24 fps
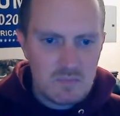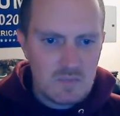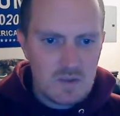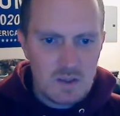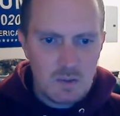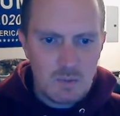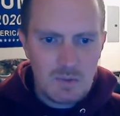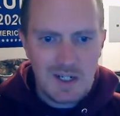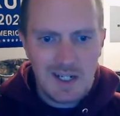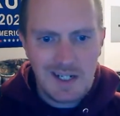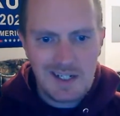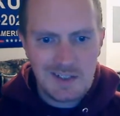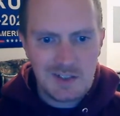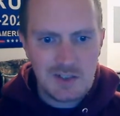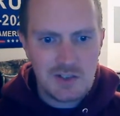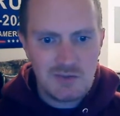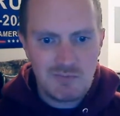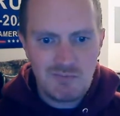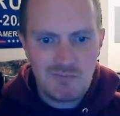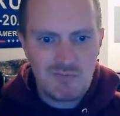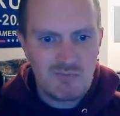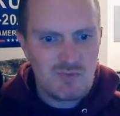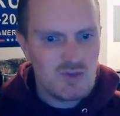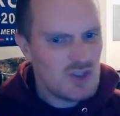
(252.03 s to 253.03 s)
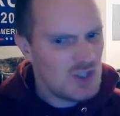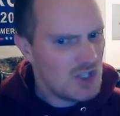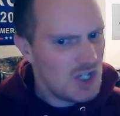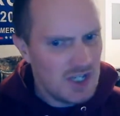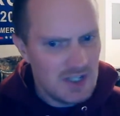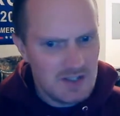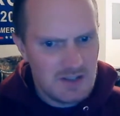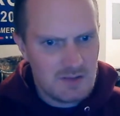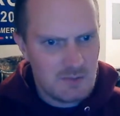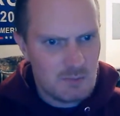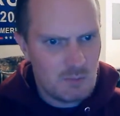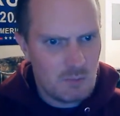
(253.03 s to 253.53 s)
the one I
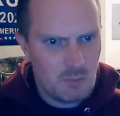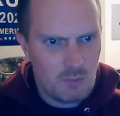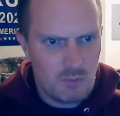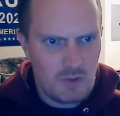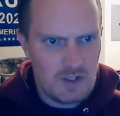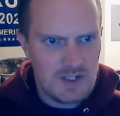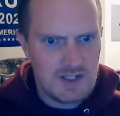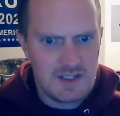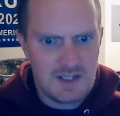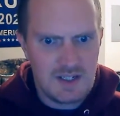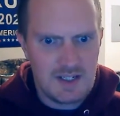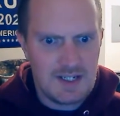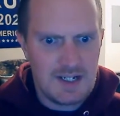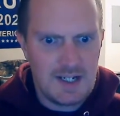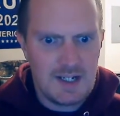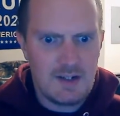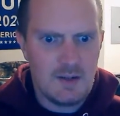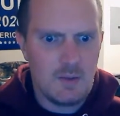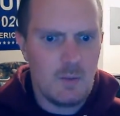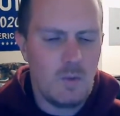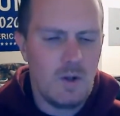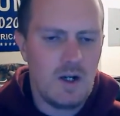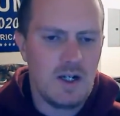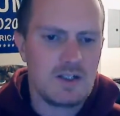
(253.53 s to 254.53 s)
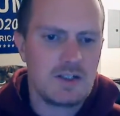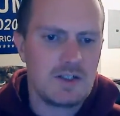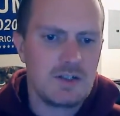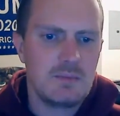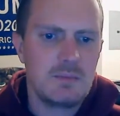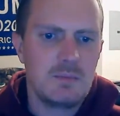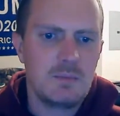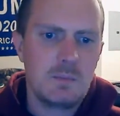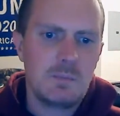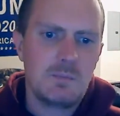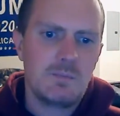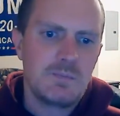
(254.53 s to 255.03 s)
just recently got done watching,
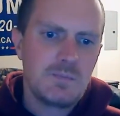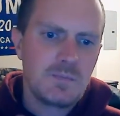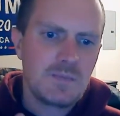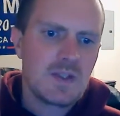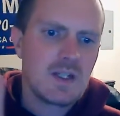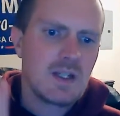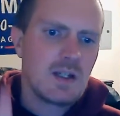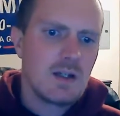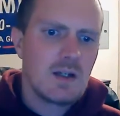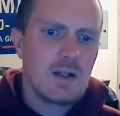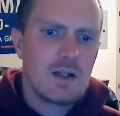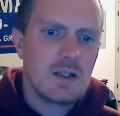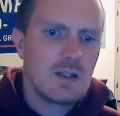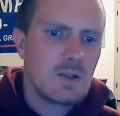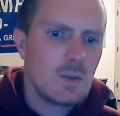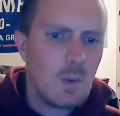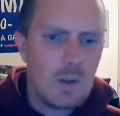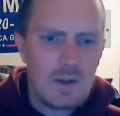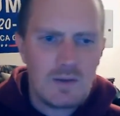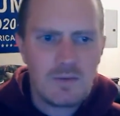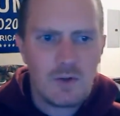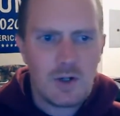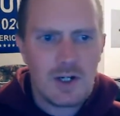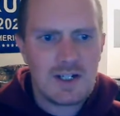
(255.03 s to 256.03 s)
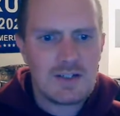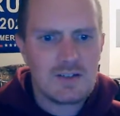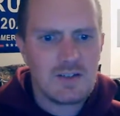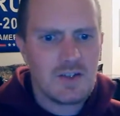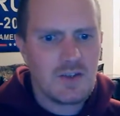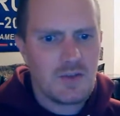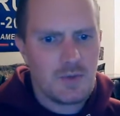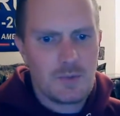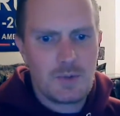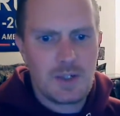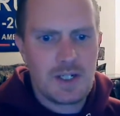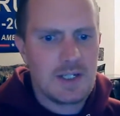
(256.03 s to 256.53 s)
12 rounds
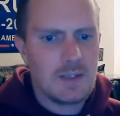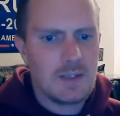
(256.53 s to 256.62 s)
3.